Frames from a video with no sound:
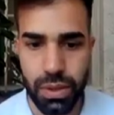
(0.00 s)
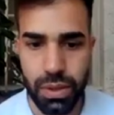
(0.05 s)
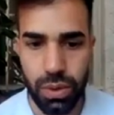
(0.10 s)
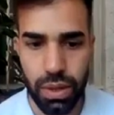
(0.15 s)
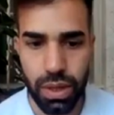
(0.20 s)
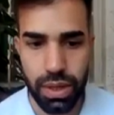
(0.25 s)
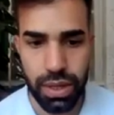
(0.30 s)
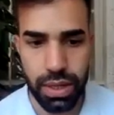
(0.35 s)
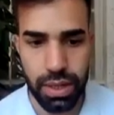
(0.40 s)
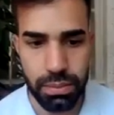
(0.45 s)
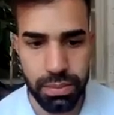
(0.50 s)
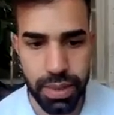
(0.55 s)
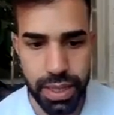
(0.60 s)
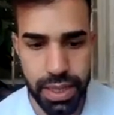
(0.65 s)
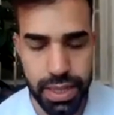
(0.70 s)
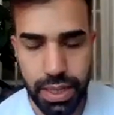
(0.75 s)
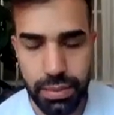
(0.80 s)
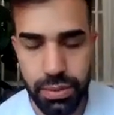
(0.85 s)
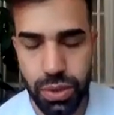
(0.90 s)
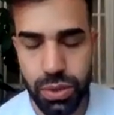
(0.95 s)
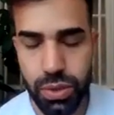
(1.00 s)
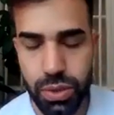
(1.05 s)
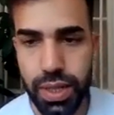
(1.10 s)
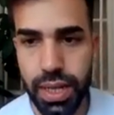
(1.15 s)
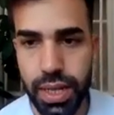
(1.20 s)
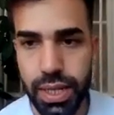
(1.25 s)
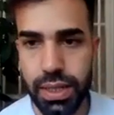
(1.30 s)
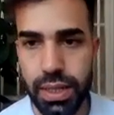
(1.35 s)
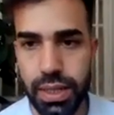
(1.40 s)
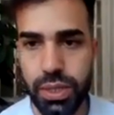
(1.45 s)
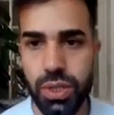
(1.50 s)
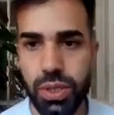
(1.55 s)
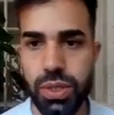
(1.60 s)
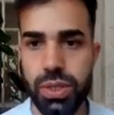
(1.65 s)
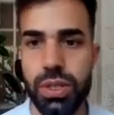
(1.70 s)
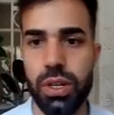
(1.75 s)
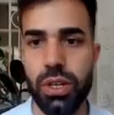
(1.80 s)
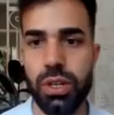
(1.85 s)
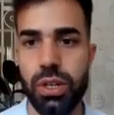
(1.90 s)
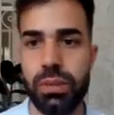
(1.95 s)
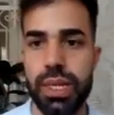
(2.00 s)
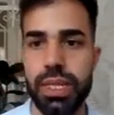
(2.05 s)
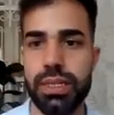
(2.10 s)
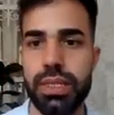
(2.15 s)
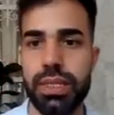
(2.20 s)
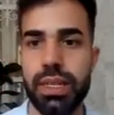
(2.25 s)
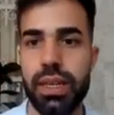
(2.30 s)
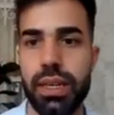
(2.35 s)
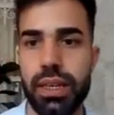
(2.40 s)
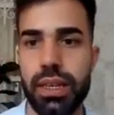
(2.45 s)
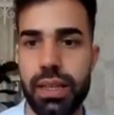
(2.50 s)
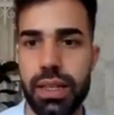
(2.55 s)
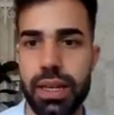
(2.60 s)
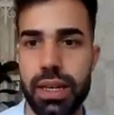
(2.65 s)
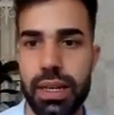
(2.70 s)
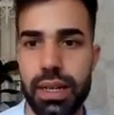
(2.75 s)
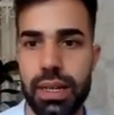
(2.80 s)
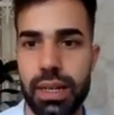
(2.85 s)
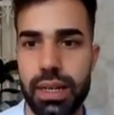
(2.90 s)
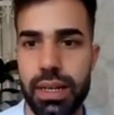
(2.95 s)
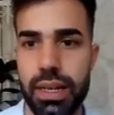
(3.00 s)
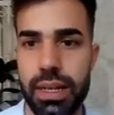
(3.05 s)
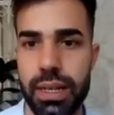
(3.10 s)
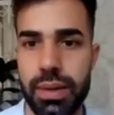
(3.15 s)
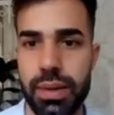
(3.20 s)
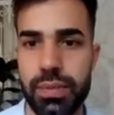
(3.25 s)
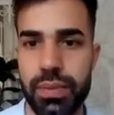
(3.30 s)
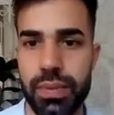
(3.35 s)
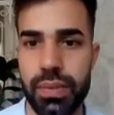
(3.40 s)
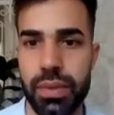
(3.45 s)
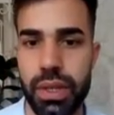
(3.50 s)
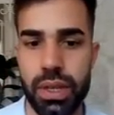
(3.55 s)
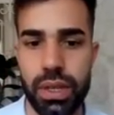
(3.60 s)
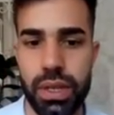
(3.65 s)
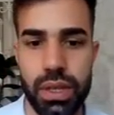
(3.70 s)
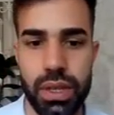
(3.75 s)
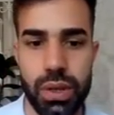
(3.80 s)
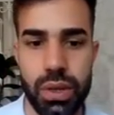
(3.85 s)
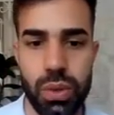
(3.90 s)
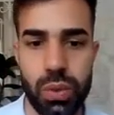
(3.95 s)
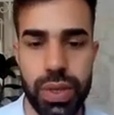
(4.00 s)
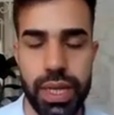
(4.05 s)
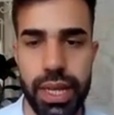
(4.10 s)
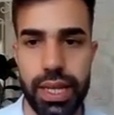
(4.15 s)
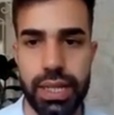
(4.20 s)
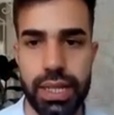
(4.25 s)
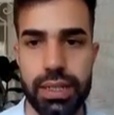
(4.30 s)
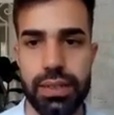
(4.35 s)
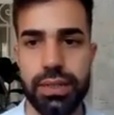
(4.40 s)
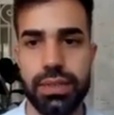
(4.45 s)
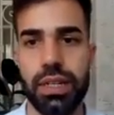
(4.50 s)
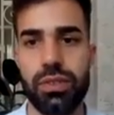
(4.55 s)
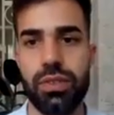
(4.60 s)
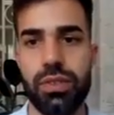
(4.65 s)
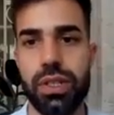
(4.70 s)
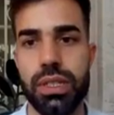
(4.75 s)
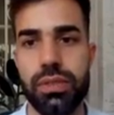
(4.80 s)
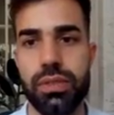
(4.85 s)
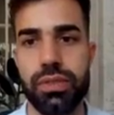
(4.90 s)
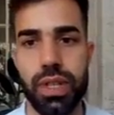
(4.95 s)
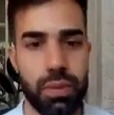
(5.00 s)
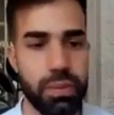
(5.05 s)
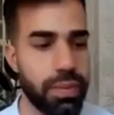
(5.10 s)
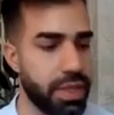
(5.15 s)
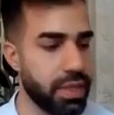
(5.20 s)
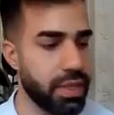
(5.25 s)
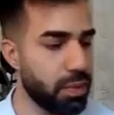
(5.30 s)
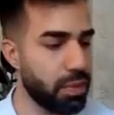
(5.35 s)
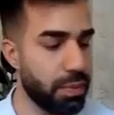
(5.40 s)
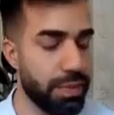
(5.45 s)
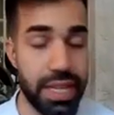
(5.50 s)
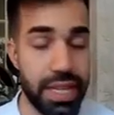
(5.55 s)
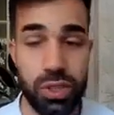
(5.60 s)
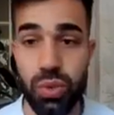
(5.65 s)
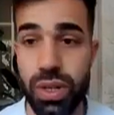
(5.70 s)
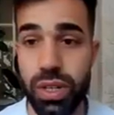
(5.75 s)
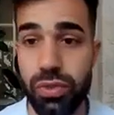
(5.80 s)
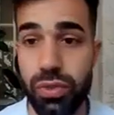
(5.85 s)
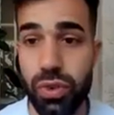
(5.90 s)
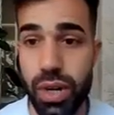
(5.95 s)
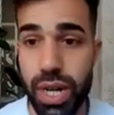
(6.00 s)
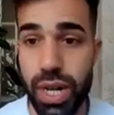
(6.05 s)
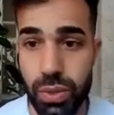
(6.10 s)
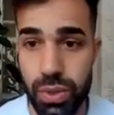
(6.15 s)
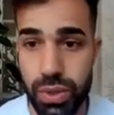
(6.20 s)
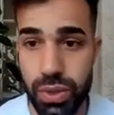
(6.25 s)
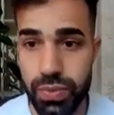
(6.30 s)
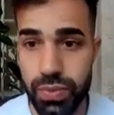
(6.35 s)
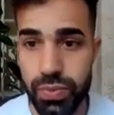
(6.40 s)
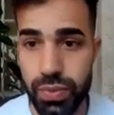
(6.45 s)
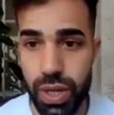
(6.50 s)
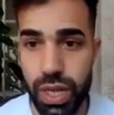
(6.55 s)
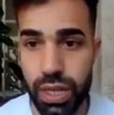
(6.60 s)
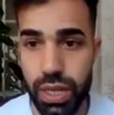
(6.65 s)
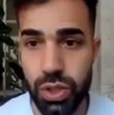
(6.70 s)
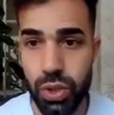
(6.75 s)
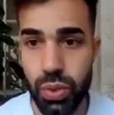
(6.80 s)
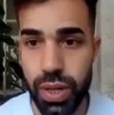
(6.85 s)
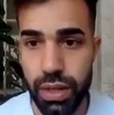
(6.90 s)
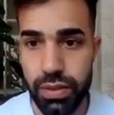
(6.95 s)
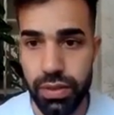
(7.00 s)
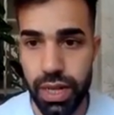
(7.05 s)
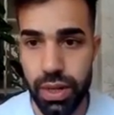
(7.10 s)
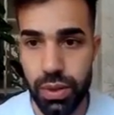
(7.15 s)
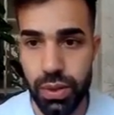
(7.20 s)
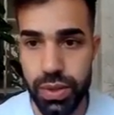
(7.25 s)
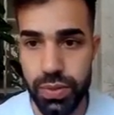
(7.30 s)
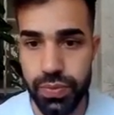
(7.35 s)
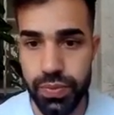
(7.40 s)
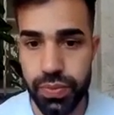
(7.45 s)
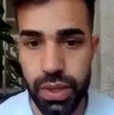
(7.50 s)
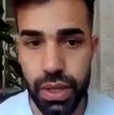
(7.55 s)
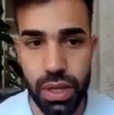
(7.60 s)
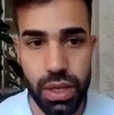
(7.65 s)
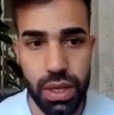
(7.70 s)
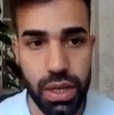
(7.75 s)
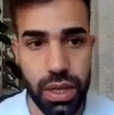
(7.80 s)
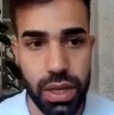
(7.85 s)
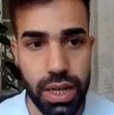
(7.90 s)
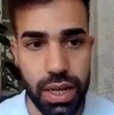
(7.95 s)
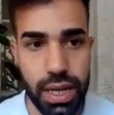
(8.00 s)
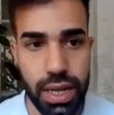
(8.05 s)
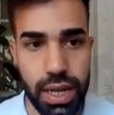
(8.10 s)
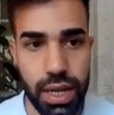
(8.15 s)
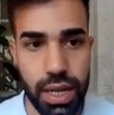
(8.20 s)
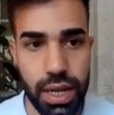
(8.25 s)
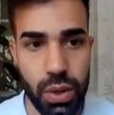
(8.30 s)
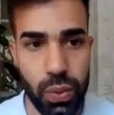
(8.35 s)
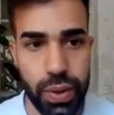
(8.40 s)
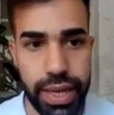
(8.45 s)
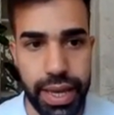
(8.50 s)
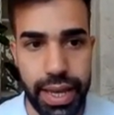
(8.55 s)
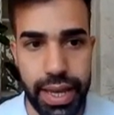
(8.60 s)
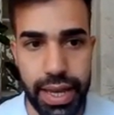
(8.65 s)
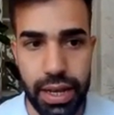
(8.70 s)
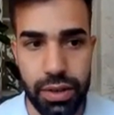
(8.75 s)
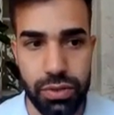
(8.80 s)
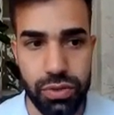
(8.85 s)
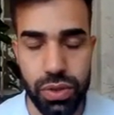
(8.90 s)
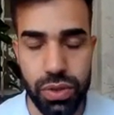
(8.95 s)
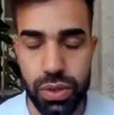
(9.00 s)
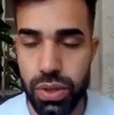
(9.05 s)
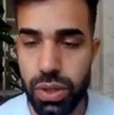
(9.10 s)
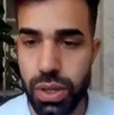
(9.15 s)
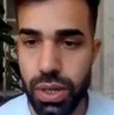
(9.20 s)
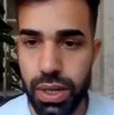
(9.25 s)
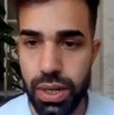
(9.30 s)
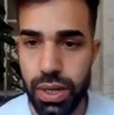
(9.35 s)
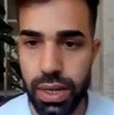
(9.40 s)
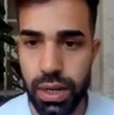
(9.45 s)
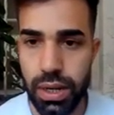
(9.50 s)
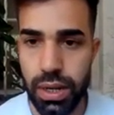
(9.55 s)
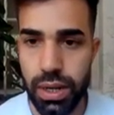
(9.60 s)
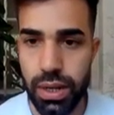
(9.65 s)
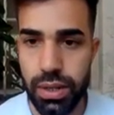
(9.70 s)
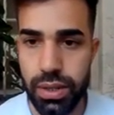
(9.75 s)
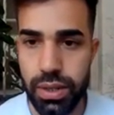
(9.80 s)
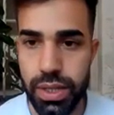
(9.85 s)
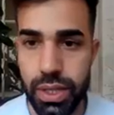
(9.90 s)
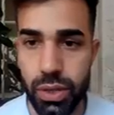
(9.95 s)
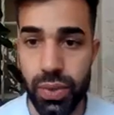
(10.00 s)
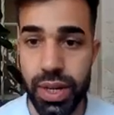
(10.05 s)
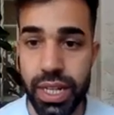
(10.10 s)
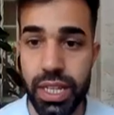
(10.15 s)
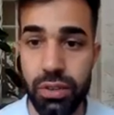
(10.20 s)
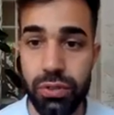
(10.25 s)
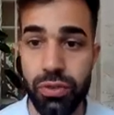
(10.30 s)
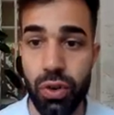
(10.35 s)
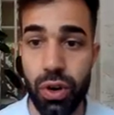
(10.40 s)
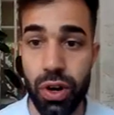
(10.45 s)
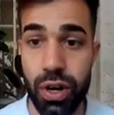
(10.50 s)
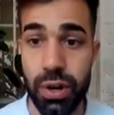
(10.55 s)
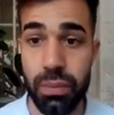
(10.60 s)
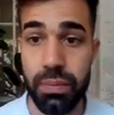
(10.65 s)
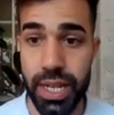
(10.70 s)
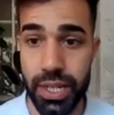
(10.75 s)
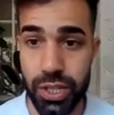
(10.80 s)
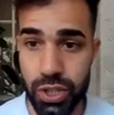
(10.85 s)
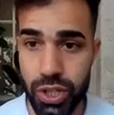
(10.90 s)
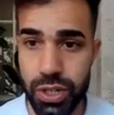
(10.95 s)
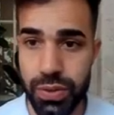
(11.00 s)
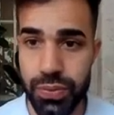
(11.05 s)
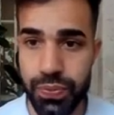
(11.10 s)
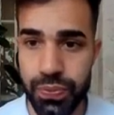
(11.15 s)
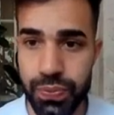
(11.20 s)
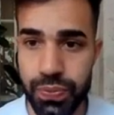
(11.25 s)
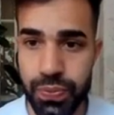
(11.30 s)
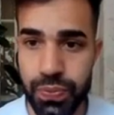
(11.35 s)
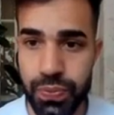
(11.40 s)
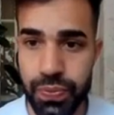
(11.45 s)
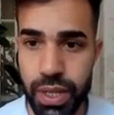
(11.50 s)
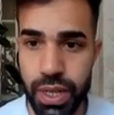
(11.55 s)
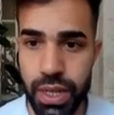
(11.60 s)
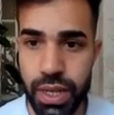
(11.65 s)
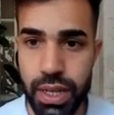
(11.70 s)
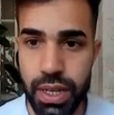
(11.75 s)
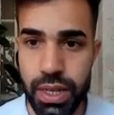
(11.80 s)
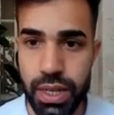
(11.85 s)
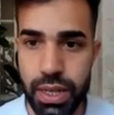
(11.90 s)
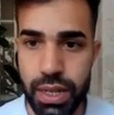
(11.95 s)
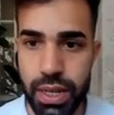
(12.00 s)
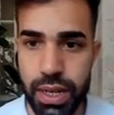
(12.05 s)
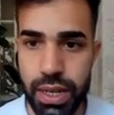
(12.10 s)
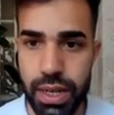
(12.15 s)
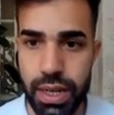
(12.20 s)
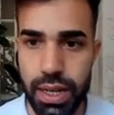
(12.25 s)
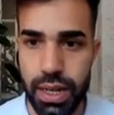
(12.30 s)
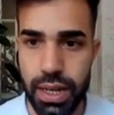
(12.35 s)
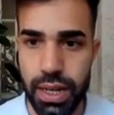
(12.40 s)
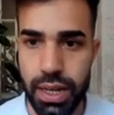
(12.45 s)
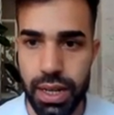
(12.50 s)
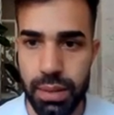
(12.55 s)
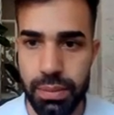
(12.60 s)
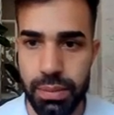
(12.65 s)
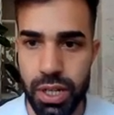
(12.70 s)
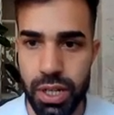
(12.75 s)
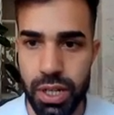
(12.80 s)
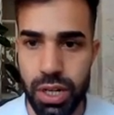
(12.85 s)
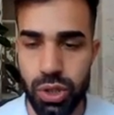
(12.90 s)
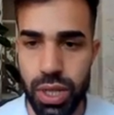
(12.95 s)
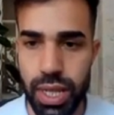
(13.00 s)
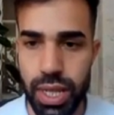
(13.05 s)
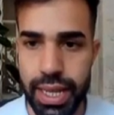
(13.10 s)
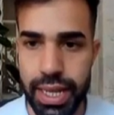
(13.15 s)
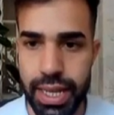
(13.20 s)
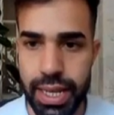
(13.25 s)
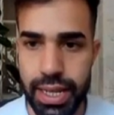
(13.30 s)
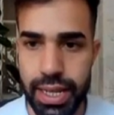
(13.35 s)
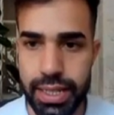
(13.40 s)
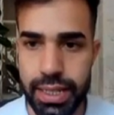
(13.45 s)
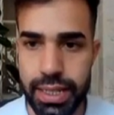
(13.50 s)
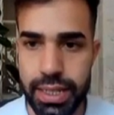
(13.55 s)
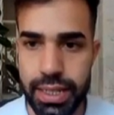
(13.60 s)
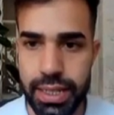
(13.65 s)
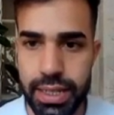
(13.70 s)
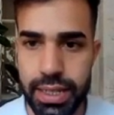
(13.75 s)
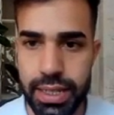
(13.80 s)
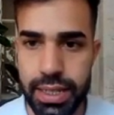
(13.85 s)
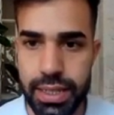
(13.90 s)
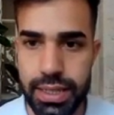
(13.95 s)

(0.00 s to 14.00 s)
So by the time you do that, I'll just start by saying that we had several developments from the past 24 hours, okay, even 12 hours. We have the Iranian foreign minister, Amir Avivi,